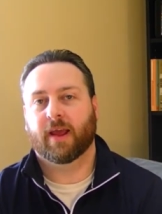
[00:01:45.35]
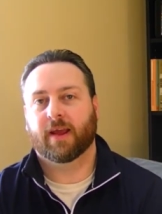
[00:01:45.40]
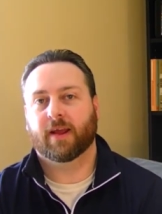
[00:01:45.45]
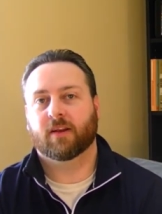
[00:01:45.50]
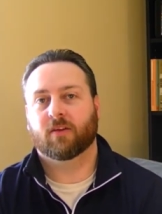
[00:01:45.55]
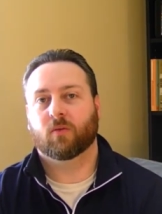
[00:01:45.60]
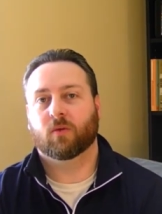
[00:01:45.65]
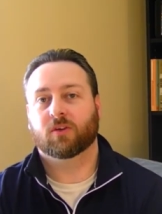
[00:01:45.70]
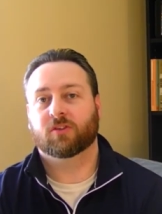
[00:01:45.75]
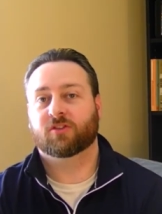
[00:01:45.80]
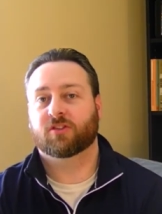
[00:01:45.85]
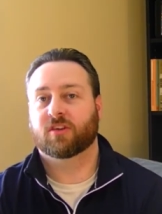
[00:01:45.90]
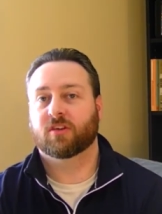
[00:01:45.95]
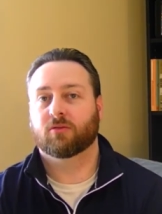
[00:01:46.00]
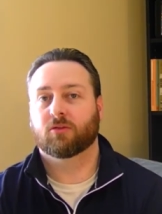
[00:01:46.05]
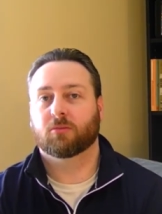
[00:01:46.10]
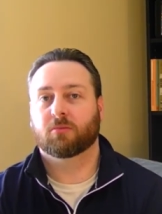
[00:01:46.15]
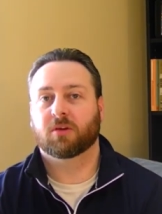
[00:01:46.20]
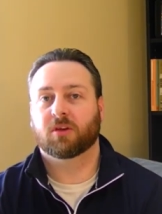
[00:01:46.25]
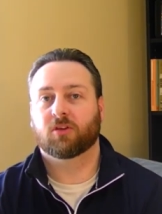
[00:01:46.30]
and what she
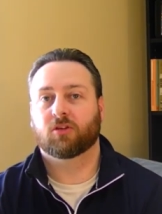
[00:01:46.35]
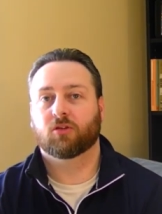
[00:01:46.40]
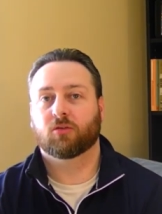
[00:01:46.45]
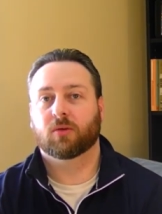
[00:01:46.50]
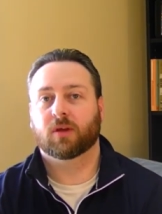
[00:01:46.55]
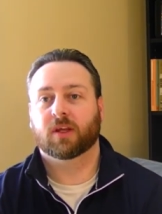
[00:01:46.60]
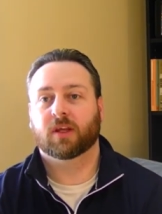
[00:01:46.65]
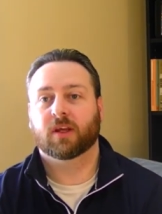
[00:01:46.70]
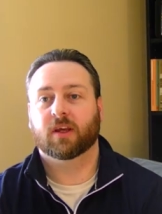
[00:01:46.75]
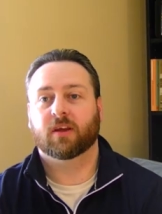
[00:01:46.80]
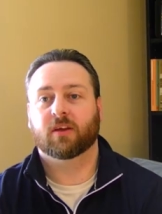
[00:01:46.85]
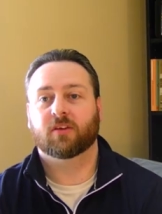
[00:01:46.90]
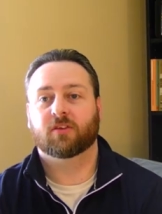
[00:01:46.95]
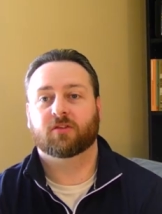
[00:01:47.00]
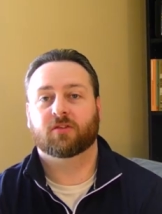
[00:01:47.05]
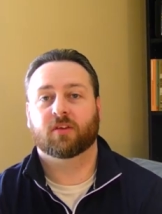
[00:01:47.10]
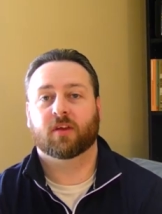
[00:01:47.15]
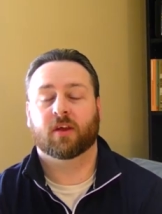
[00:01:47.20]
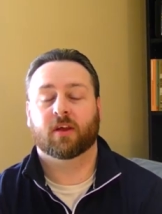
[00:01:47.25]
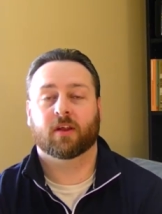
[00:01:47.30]
will be doing
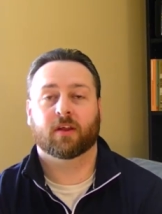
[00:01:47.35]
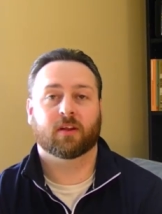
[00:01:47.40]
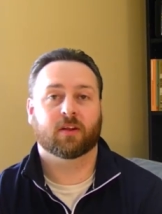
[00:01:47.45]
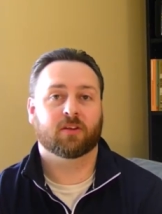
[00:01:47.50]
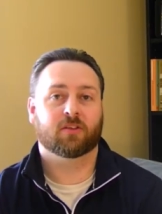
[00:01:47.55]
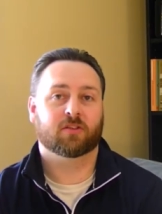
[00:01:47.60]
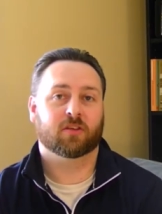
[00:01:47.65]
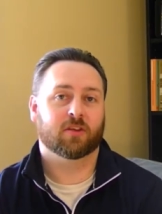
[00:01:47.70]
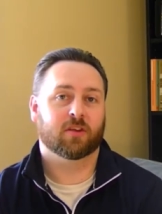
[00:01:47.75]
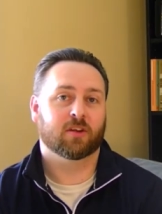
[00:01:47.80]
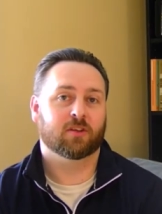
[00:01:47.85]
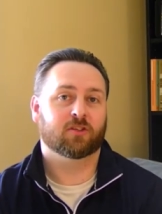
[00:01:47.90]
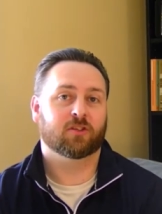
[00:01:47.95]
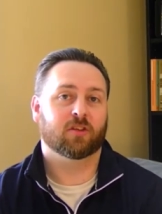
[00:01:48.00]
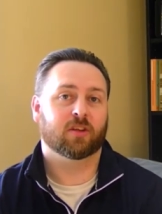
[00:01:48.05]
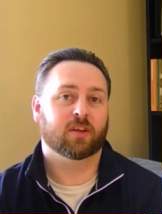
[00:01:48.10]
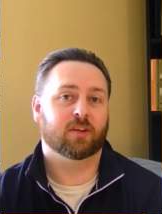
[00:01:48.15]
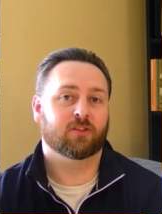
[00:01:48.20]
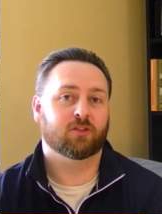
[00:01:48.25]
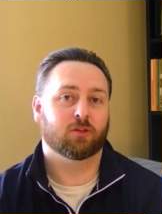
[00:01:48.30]
is, at least
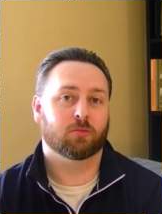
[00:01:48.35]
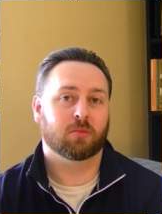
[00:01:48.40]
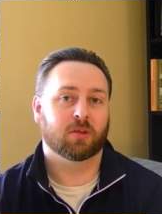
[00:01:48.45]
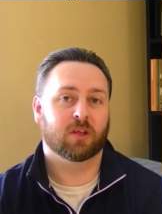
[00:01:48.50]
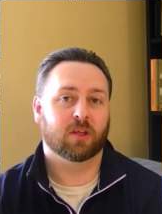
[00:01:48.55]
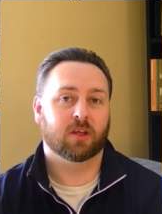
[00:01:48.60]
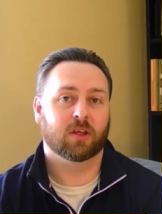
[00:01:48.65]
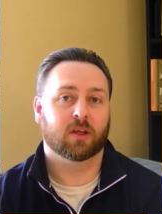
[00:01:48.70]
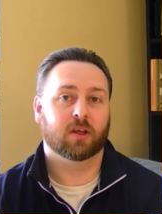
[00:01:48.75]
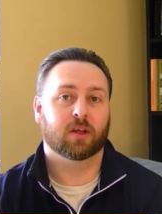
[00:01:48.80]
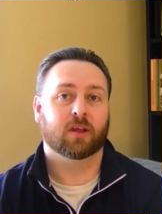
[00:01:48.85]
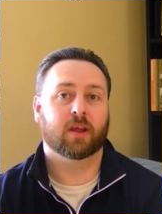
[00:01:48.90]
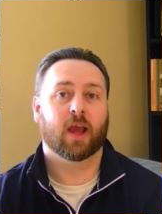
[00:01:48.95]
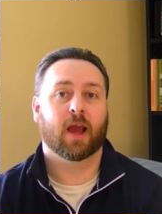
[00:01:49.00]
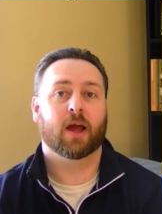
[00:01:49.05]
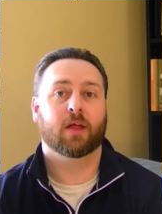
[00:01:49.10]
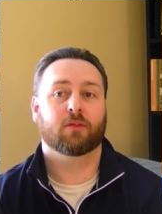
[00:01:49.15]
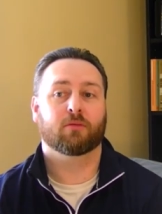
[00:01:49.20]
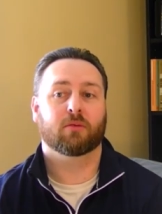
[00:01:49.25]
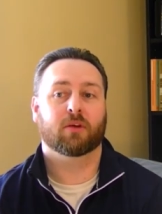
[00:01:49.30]
initially, she'll be
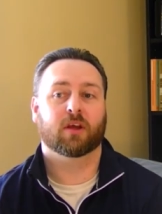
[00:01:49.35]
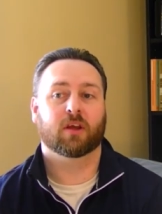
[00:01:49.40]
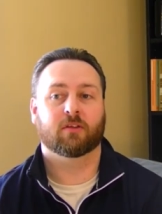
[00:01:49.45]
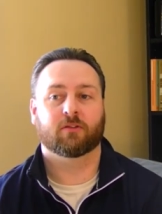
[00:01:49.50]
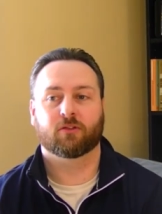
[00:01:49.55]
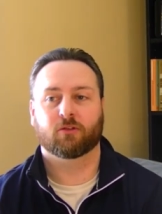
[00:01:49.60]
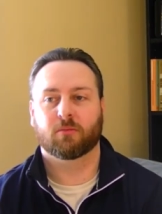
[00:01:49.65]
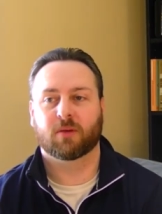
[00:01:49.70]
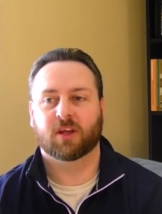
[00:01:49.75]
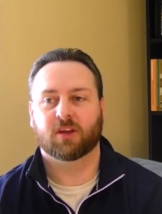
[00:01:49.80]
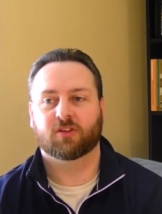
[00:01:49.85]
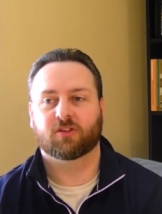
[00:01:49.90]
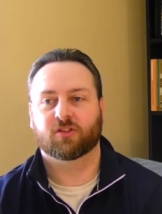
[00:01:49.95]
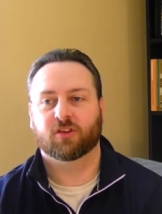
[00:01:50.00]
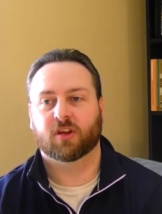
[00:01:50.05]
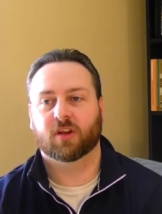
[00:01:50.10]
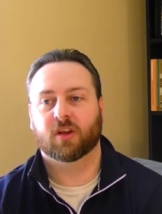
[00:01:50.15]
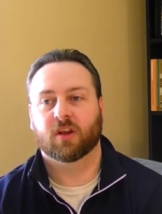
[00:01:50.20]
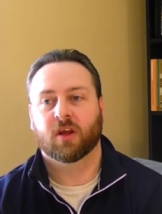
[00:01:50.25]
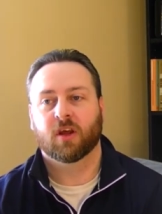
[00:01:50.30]
gathering
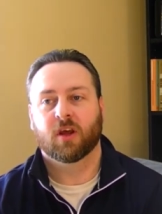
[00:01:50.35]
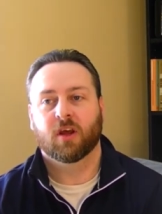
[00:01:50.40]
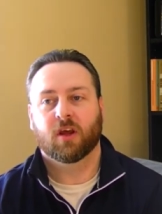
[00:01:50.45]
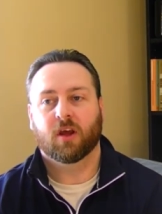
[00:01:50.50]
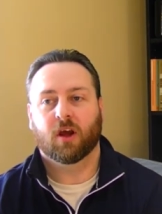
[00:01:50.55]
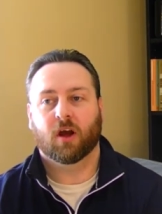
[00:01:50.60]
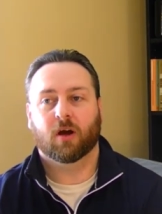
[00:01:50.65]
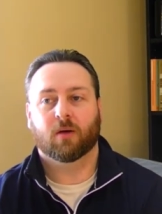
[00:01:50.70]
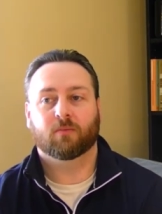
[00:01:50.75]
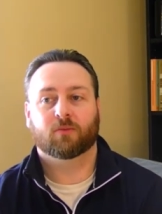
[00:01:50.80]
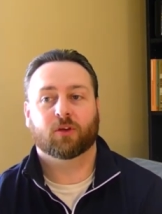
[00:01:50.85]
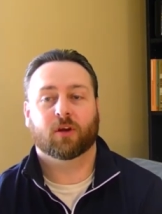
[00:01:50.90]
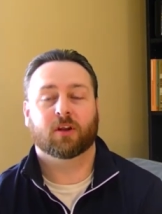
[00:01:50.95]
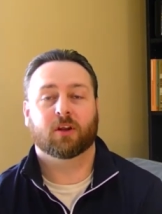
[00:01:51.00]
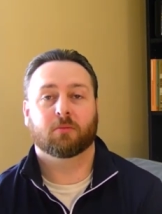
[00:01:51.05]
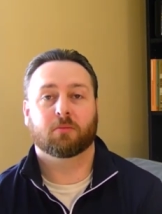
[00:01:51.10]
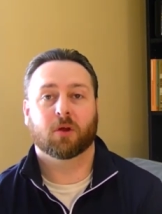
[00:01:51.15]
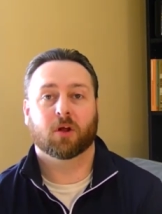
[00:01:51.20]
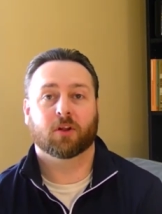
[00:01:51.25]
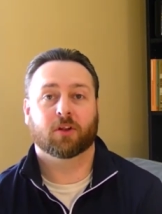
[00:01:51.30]
information, um, trying
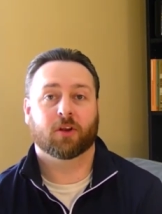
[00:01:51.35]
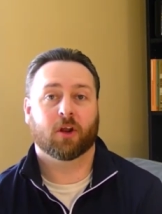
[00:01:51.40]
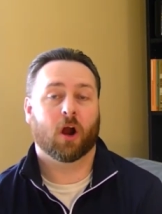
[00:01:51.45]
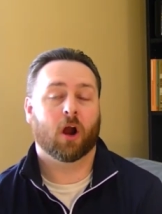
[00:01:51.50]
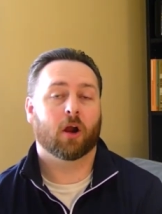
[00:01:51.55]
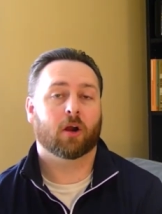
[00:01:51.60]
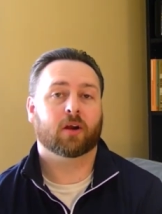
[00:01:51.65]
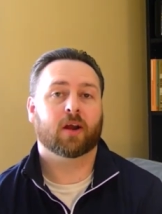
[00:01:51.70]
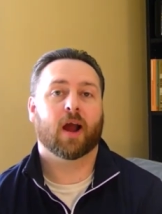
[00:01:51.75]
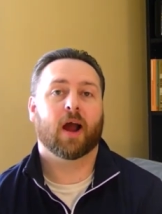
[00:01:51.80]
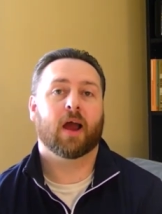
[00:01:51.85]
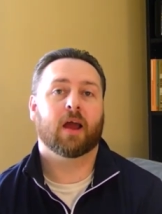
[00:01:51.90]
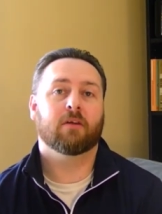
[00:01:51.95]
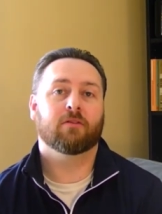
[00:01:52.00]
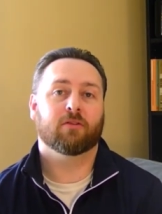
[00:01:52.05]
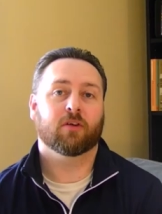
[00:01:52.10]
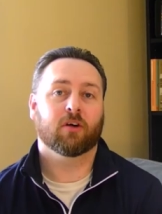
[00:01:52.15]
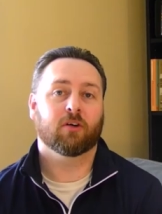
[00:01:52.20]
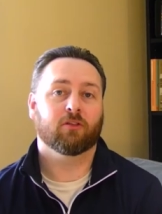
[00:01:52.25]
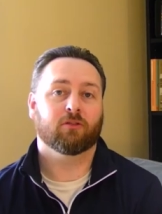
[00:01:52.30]
to build an
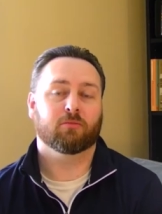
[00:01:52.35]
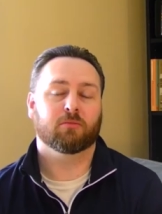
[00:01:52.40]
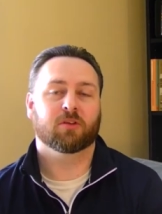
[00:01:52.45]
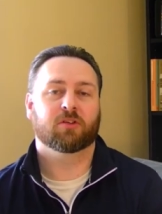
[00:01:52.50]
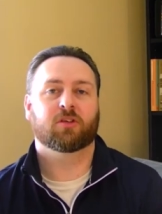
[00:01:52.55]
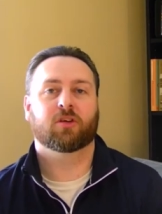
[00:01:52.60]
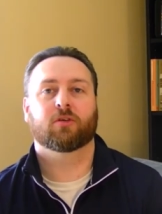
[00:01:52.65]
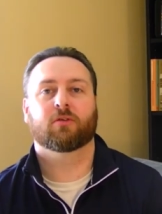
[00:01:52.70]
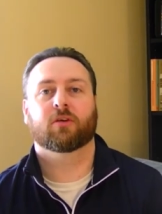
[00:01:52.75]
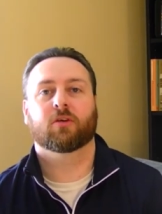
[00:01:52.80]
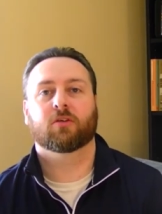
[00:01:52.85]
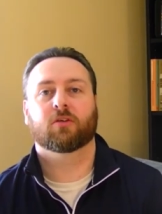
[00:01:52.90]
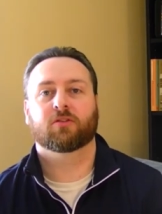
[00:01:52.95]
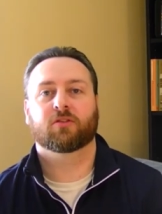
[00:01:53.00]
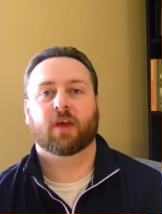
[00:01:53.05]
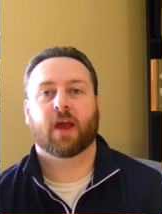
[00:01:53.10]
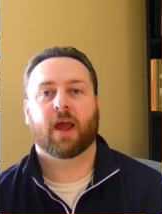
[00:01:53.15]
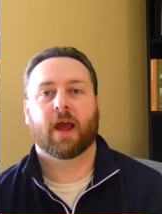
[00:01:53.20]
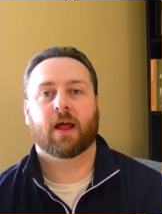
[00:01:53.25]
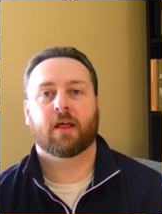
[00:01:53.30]
archive of materials
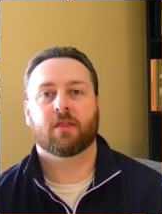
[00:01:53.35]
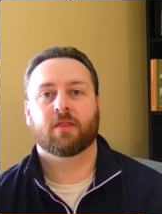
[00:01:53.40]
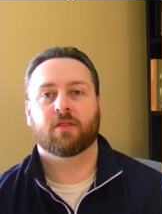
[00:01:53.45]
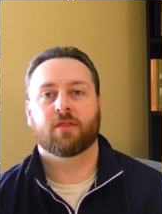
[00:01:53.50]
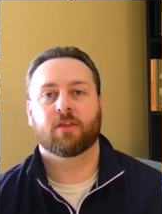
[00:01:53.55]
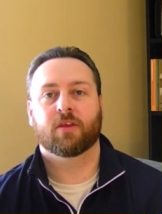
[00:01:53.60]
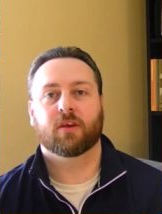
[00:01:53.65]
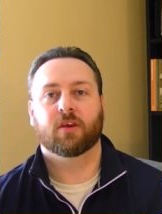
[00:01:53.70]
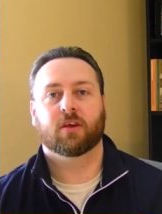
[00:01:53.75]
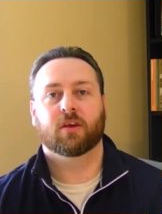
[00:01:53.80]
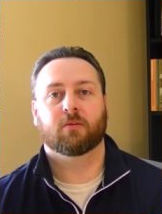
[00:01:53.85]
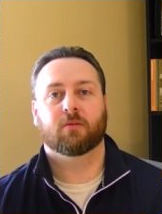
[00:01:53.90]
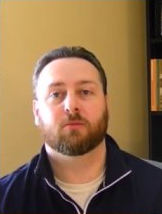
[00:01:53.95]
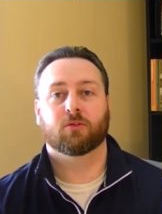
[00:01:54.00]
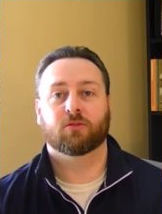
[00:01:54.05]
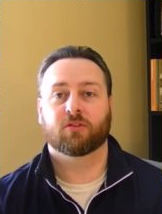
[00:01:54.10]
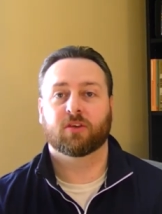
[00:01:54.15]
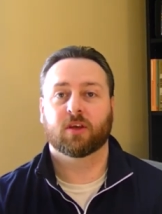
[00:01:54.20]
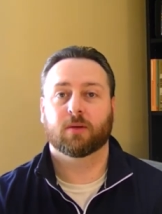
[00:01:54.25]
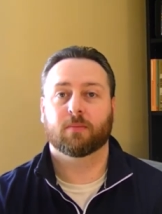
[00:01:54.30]
at the
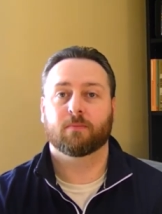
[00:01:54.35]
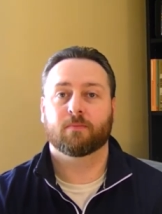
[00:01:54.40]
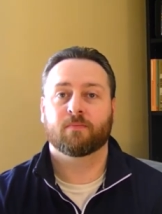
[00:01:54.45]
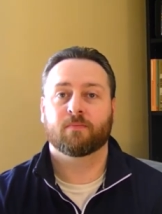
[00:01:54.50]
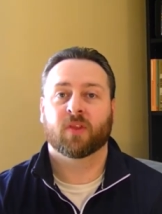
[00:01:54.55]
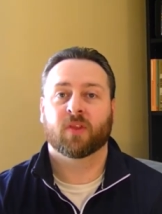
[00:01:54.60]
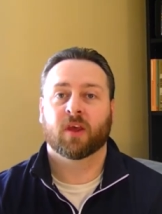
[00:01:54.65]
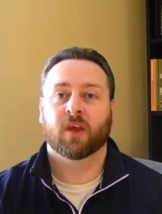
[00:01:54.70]
museum.